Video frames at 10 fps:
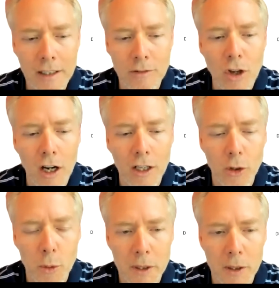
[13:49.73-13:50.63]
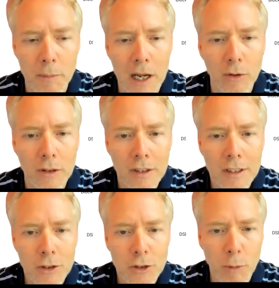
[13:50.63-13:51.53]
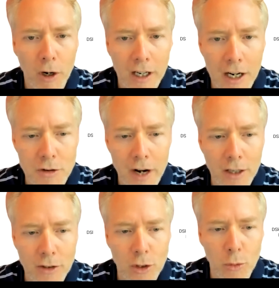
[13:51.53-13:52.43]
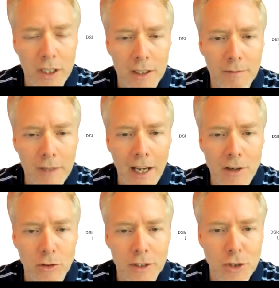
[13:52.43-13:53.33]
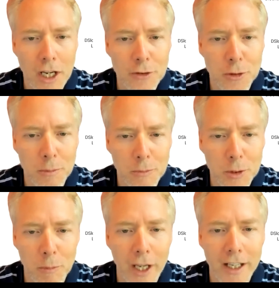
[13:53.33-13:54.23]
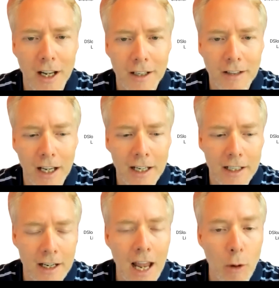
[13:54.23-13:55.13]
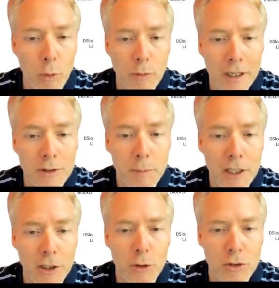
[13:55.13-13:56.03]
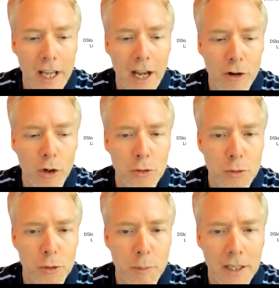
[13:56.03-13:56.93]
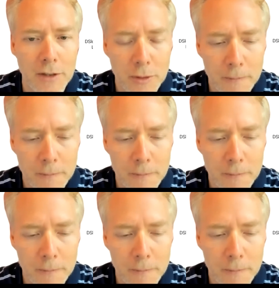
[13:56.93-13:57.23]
talk a little bit about smart contracts so we can actually shed some light on it and how it's being used in the agricultural space?